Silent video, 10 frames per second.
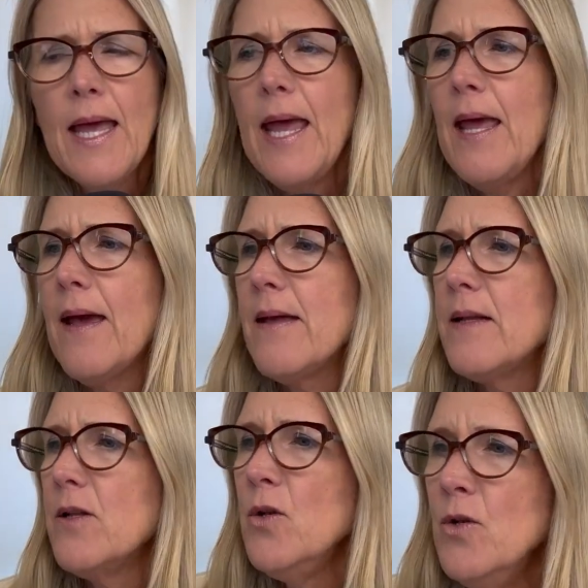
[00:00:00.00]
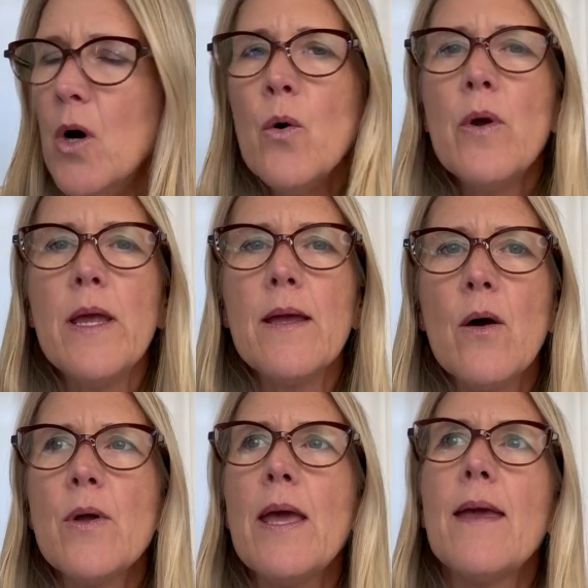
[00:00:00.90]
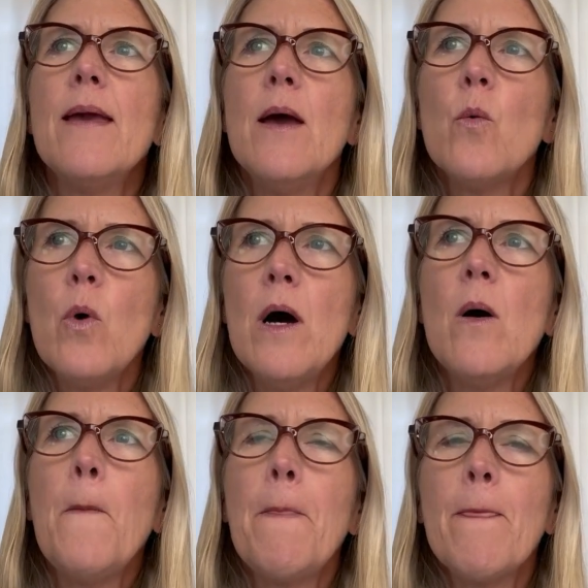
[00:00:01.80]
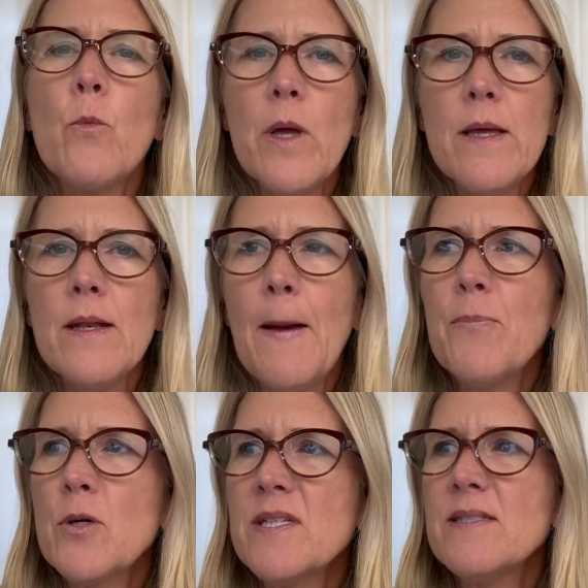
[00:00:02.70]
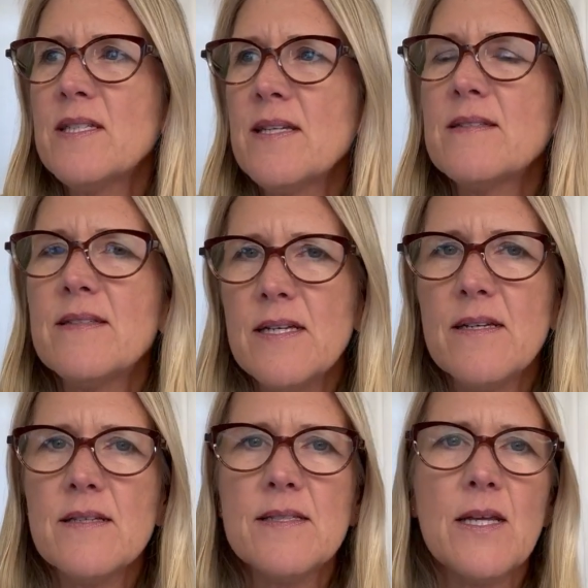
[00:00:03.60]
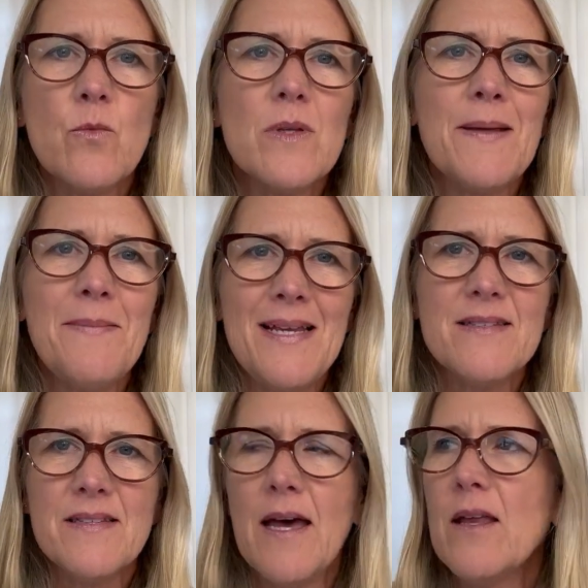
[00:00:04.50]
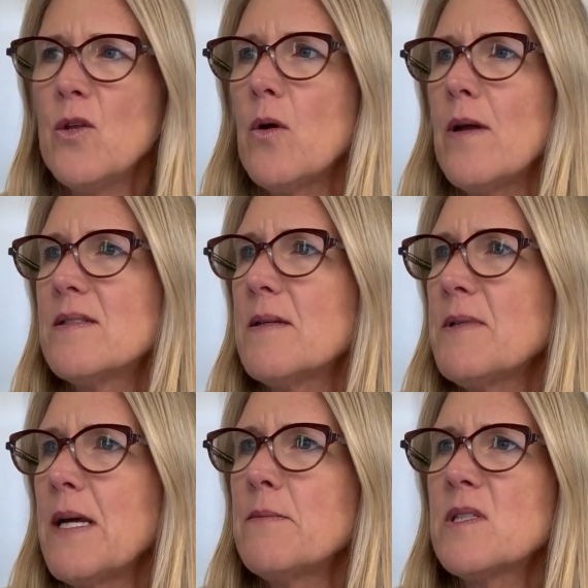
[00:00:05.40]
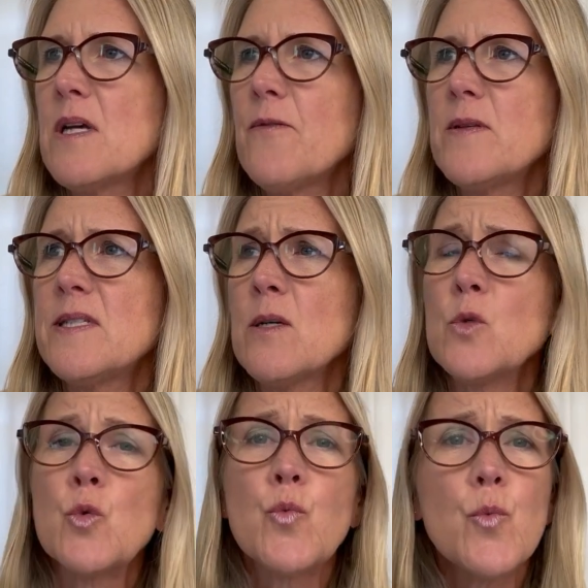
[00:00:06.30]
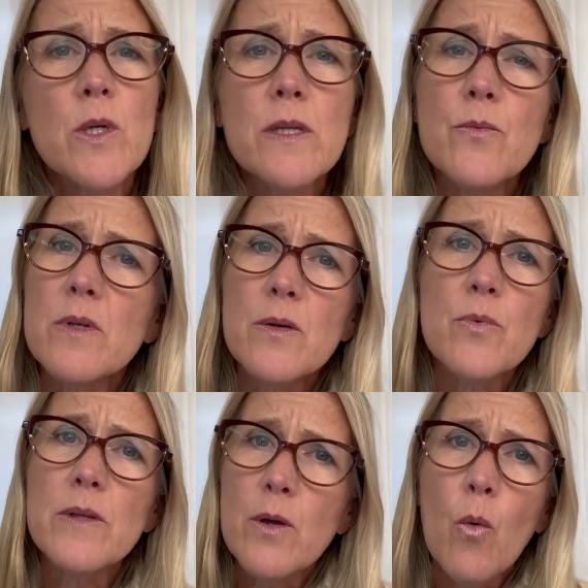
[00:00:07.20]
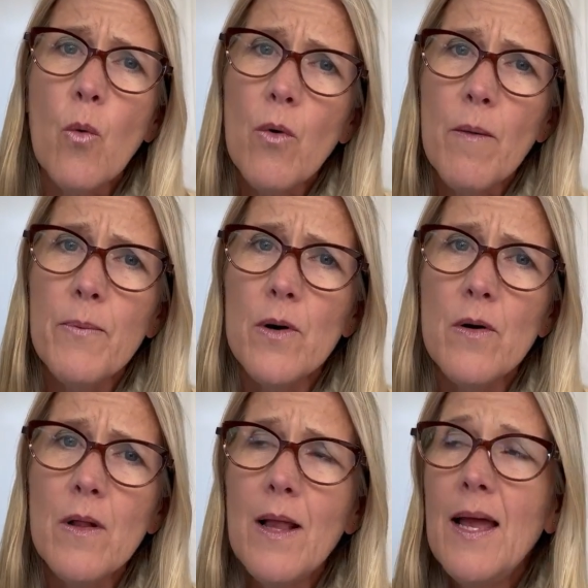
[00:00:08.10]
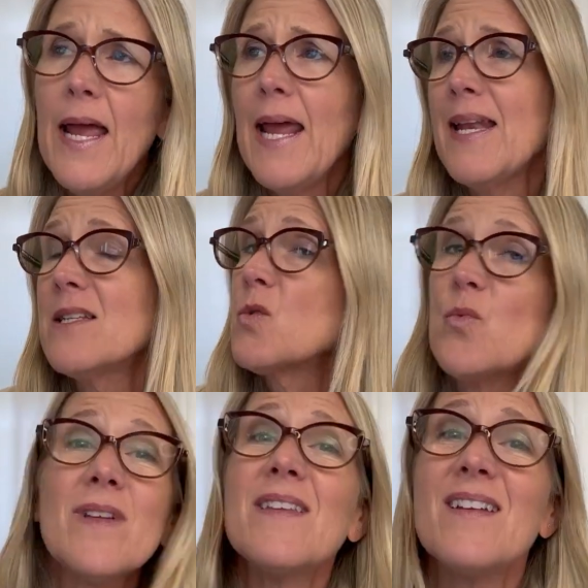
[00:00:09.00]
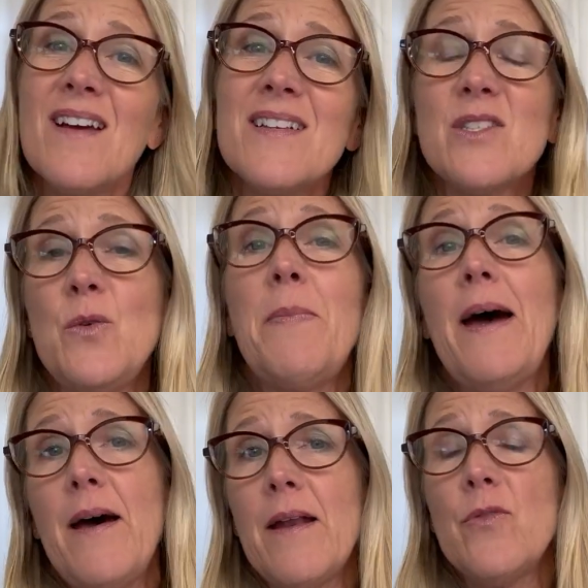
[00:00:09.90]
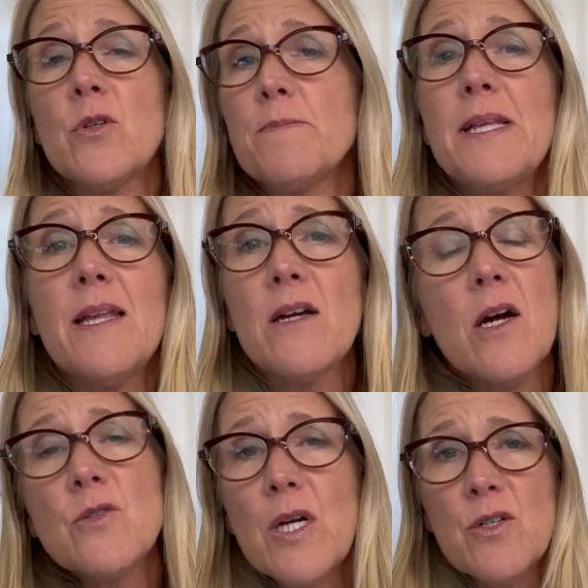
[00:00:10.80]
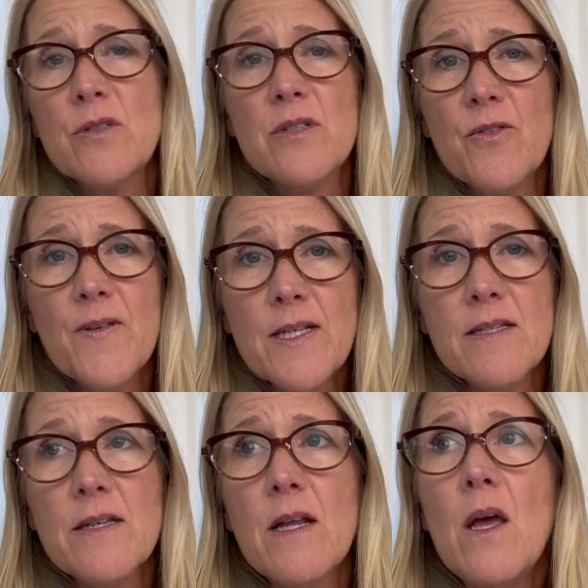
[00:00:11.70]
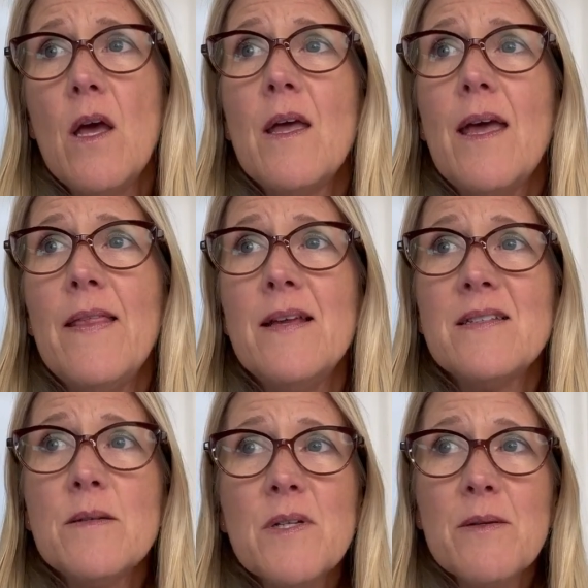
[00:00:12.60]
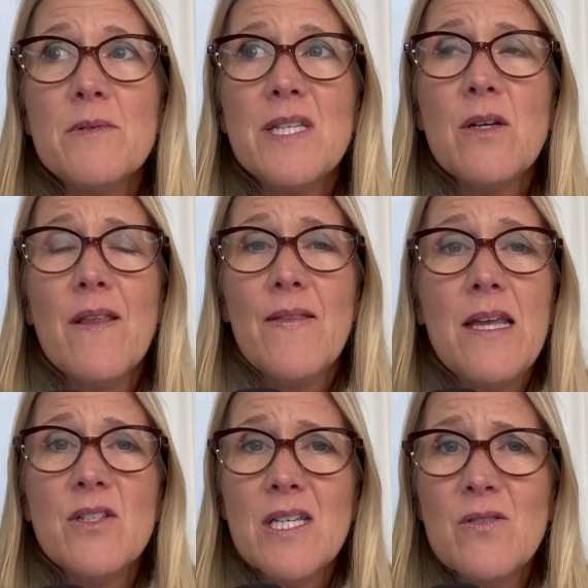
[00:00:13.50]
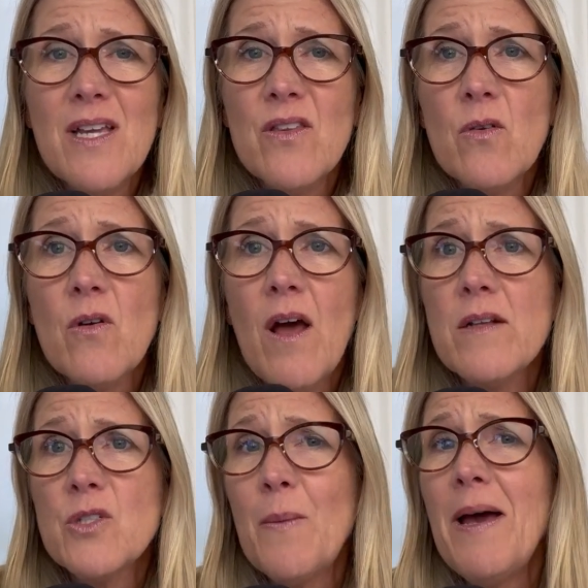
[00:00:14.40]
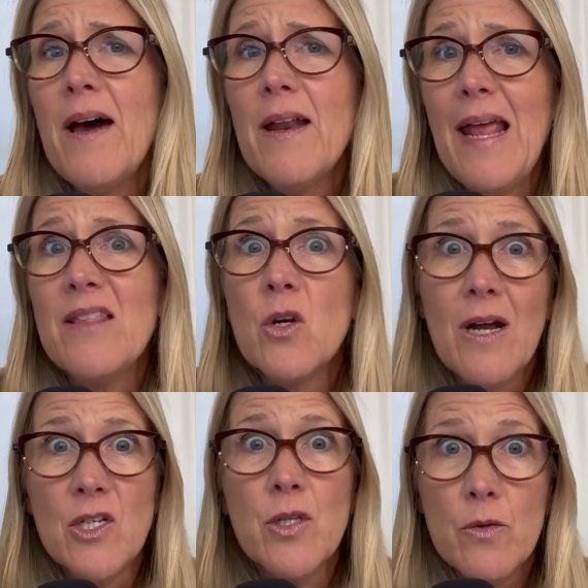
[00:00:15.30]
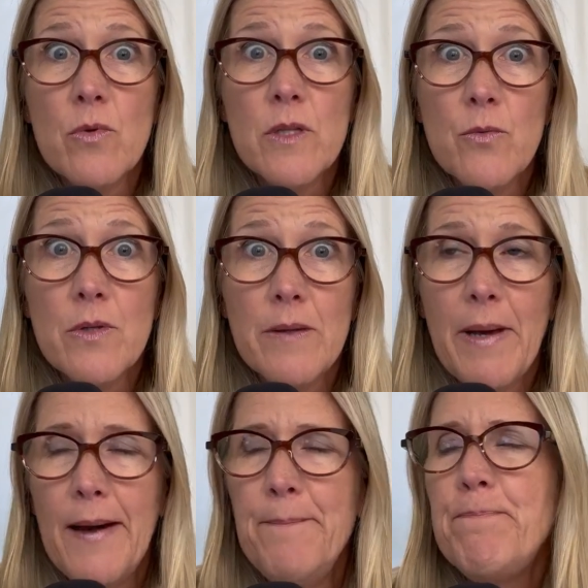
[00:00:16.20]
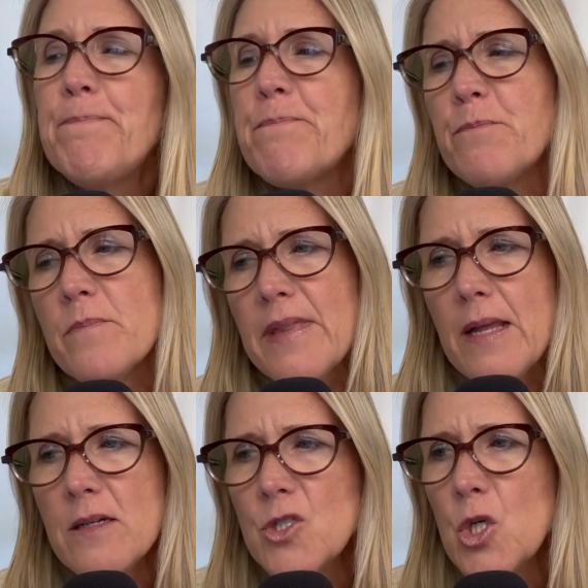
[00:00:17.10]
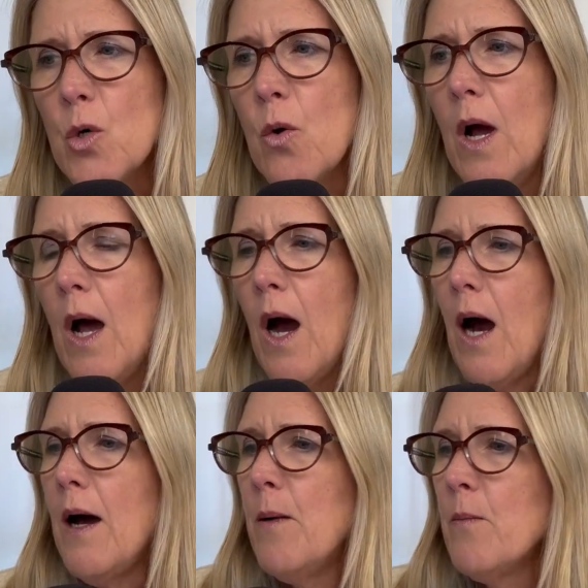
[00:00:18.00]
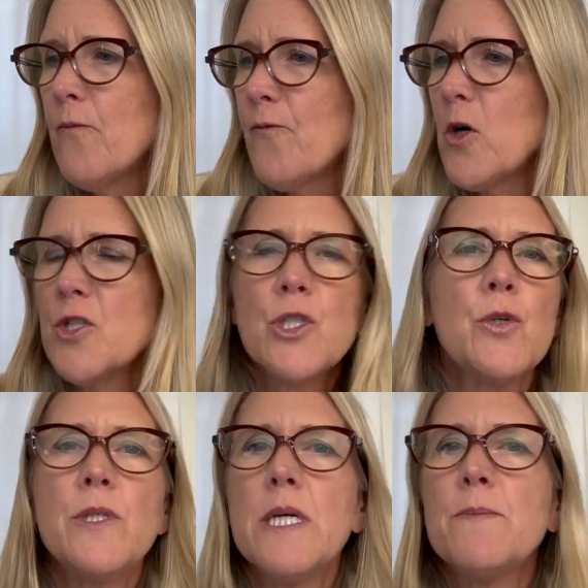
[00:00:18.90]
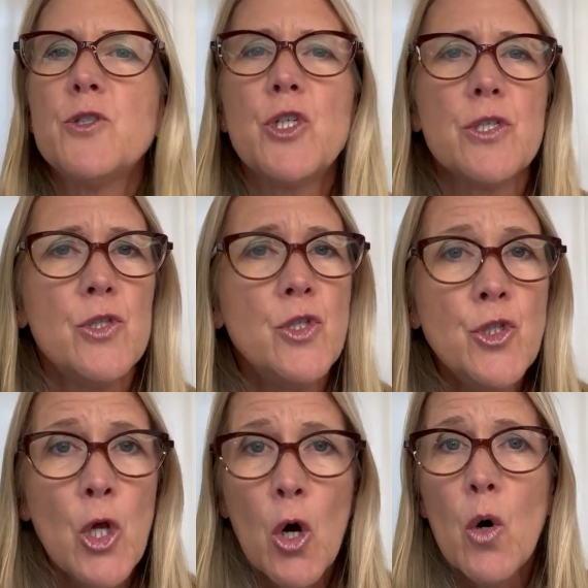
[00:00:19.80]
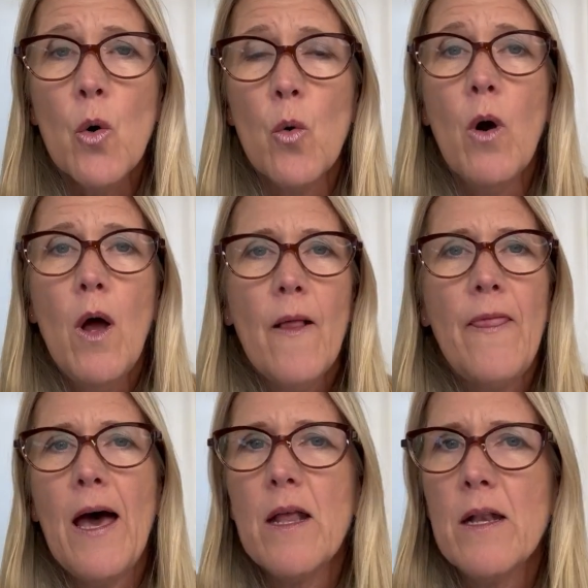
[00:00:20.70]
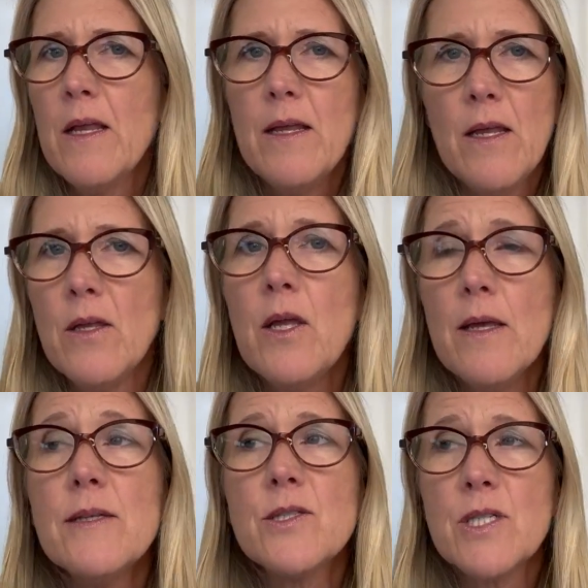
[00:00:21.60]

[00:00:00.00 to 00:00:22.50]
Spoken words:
and knowing, okay, well, when a person says this, it really means that, and sometimes stuff sounds really, really, really horrible, and it's really not too bad, and there's plenty of contractors that'll fix it. And then sometimes things sound like they're not so bad, and they're actually really, really bad. So first 2 tips, just know that it's